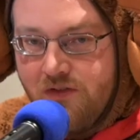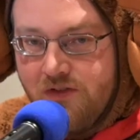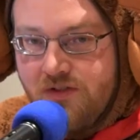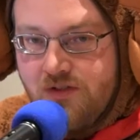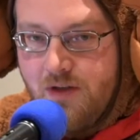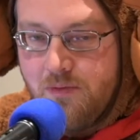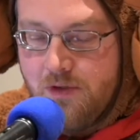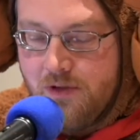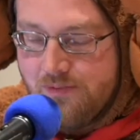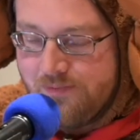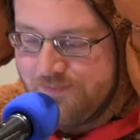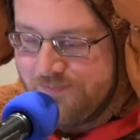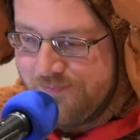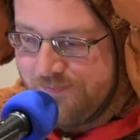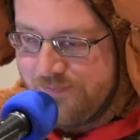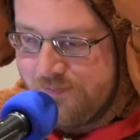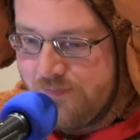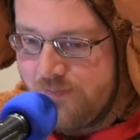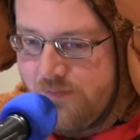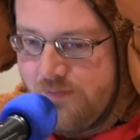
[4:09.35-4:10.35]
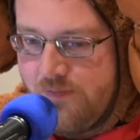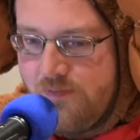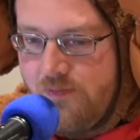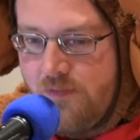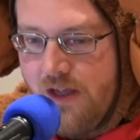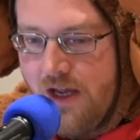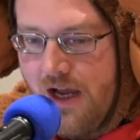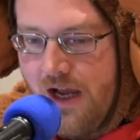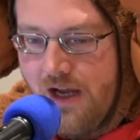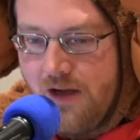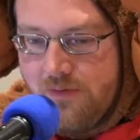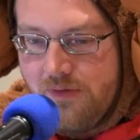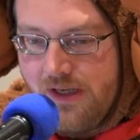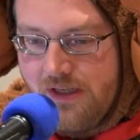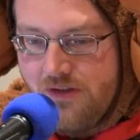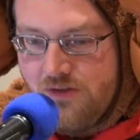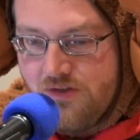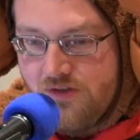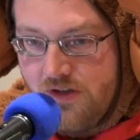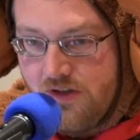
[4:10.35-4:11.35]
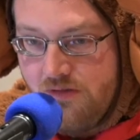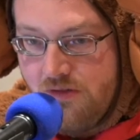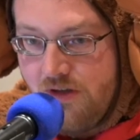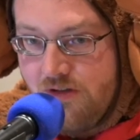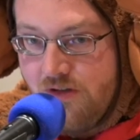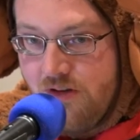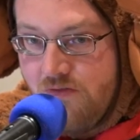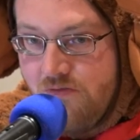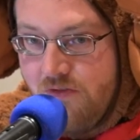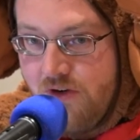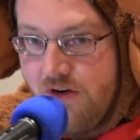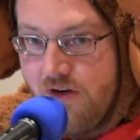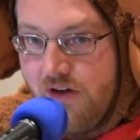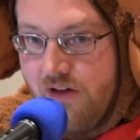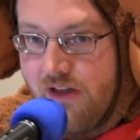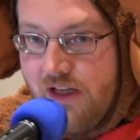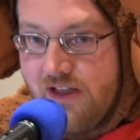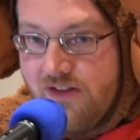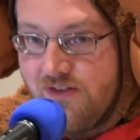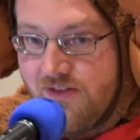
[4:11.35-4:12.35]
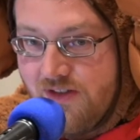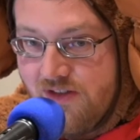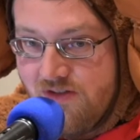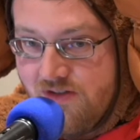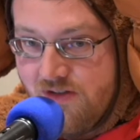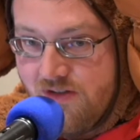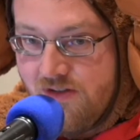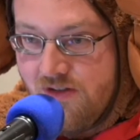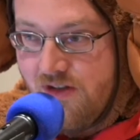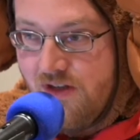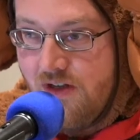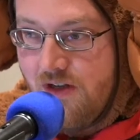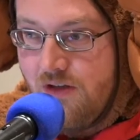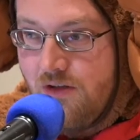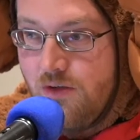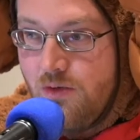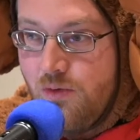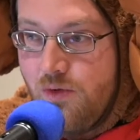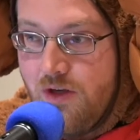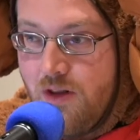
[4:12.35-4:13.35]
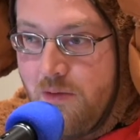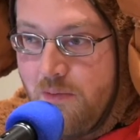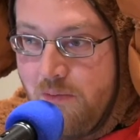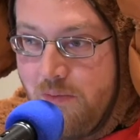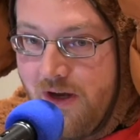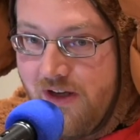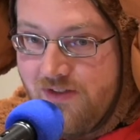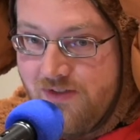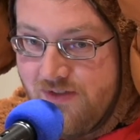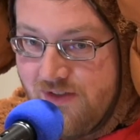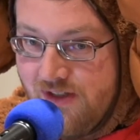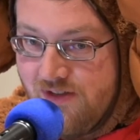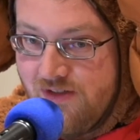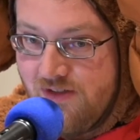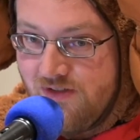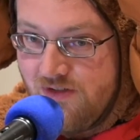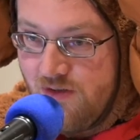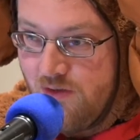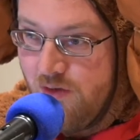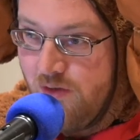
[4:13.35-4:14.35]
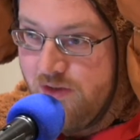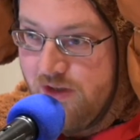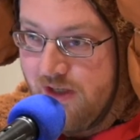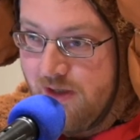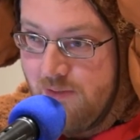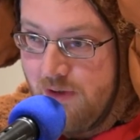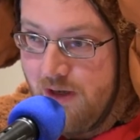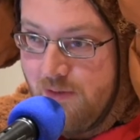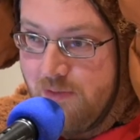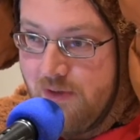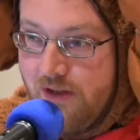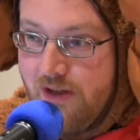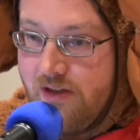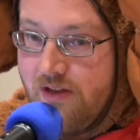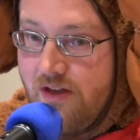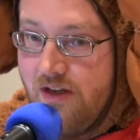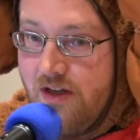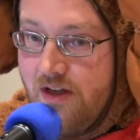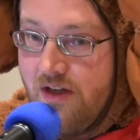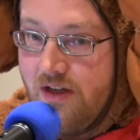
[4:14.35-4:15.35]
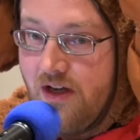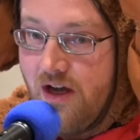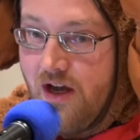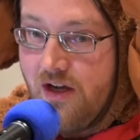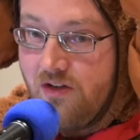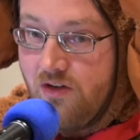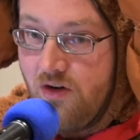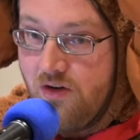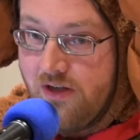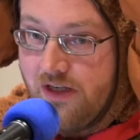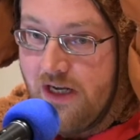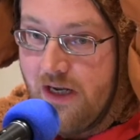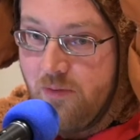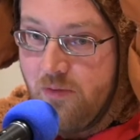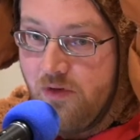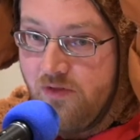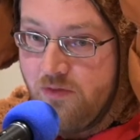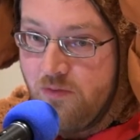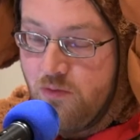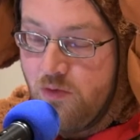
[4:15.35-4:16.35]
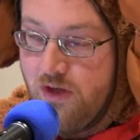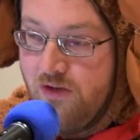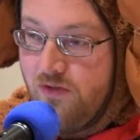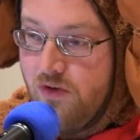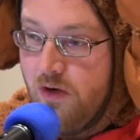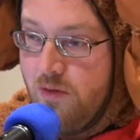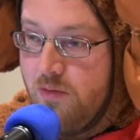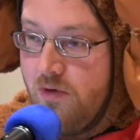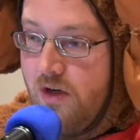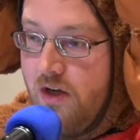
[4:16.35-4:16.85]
Summit and you stuck around to the very last session, which was one of the best sessions of the whole thing in my opinion, Clark Campbell from Reverb